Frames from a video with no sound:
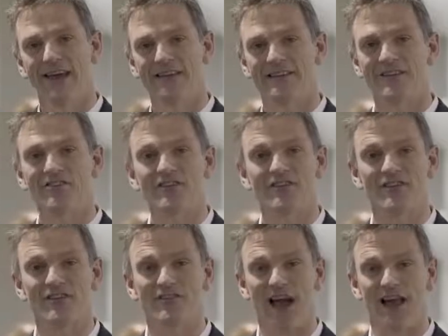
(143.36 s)
In addition to
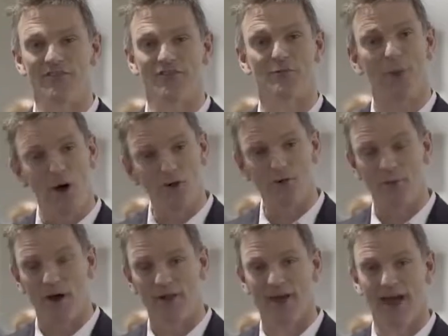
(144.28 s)
the challenges posed
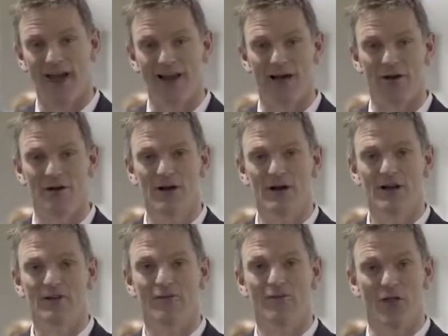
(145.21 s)
by the Halo
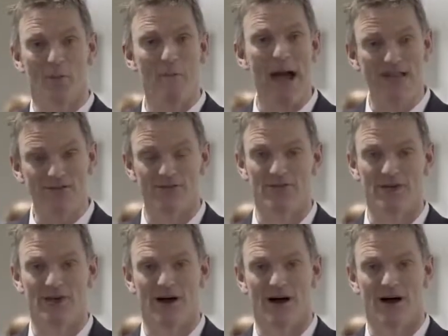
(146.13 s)
for the mass of the
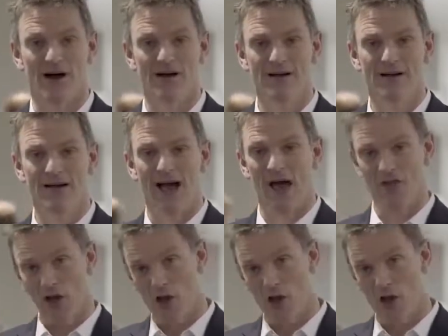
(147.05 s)
car and the